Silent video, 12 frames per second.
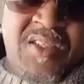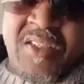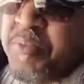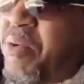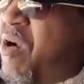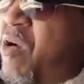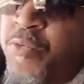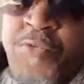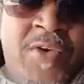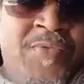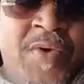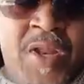is
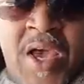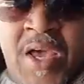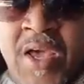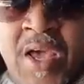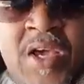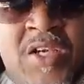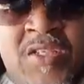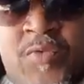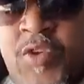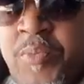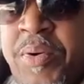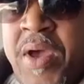perfect for that. Because if
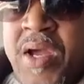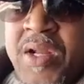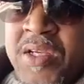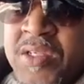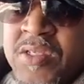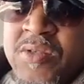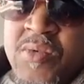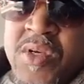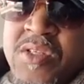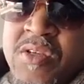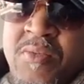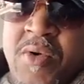you pair this with
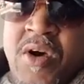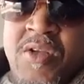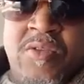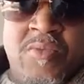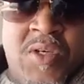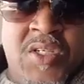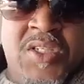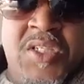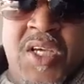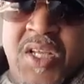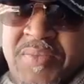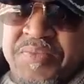some good
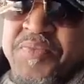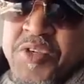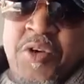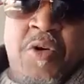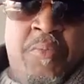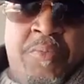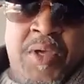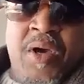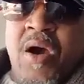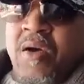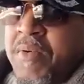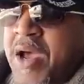shit, you're going to be
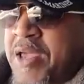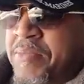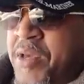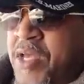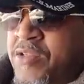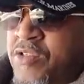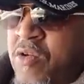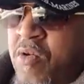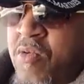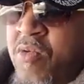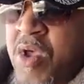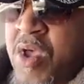all right, man.
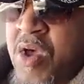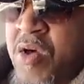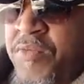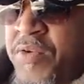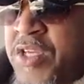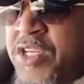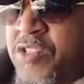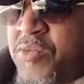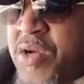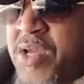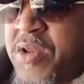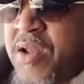So for this
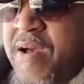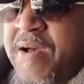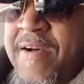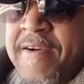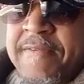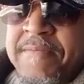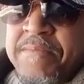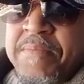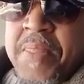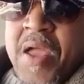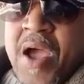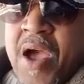one, I'm
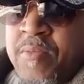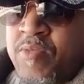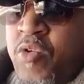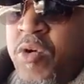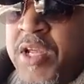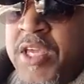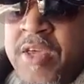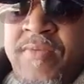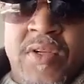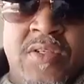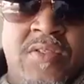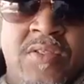going to give
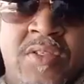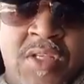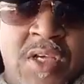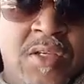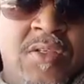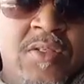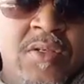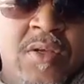it a 6.